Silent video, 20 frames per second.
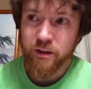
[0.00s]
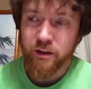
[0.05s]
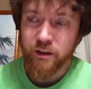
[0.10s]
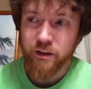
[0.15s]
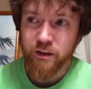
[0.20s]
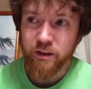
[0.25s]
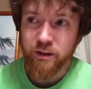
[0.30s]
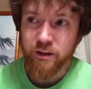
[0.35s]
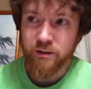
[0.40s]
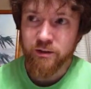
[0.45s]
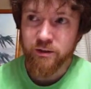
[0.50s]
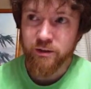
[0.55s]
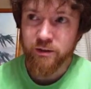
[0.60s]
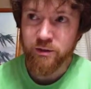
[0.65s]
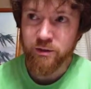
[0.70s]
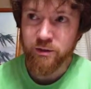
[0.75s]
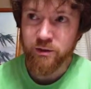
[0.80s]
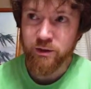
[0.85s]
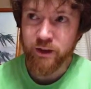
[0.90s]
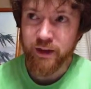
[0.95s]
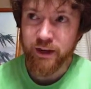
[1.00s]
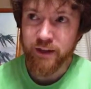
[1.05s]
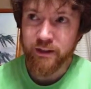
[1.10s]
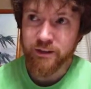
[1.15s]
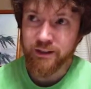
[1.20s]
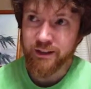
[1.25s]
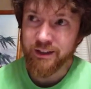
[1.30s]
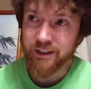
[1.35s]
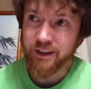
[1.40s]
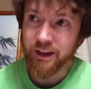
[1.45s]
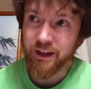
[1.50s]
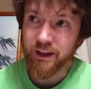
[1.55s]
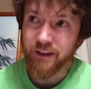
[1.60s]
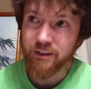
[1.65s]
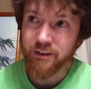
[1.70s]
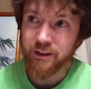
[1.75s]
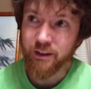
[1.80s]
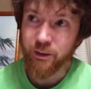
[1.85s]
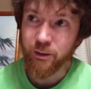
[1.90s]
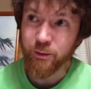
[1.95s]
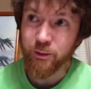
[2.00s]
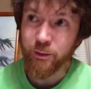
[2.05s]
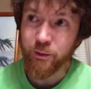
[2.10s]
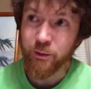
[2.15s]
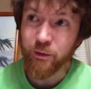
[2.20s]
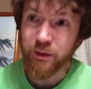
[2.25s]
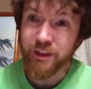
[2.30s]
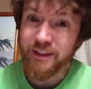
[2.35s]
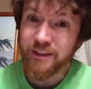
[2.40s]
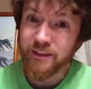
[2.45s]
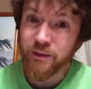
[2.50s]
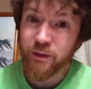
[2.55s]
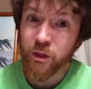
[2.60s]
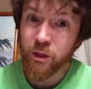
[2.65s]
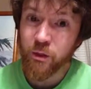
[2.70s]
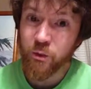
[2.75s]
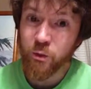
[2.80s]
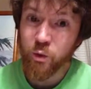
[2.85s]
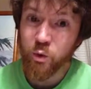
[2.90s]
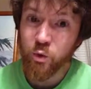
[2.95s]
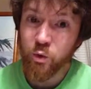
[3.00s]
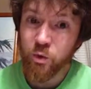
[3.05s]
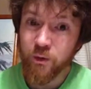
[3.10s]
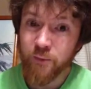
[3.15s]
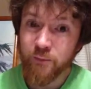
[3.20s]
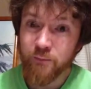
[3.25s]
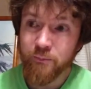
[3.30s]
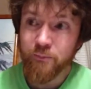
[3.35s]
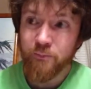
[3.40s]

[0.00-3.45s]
the things that you're asking God to help reason through,